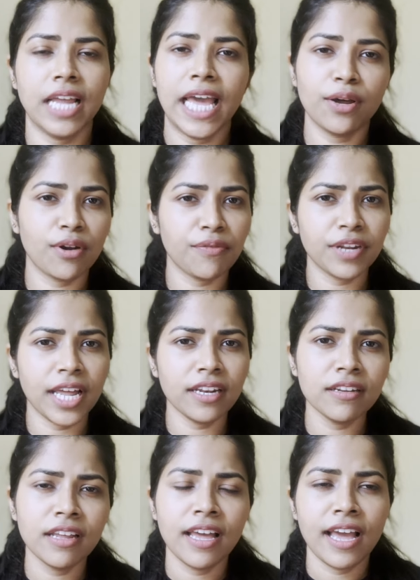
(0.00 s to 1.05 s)
9 out of
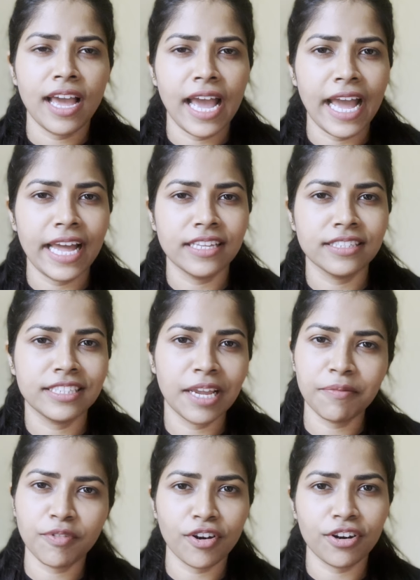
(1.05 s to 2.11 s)
10 and
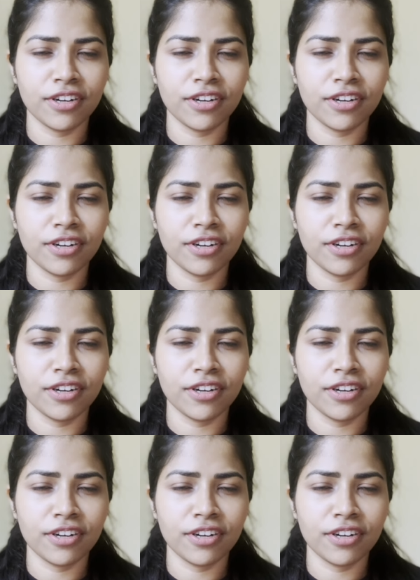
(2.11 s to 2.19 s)
same for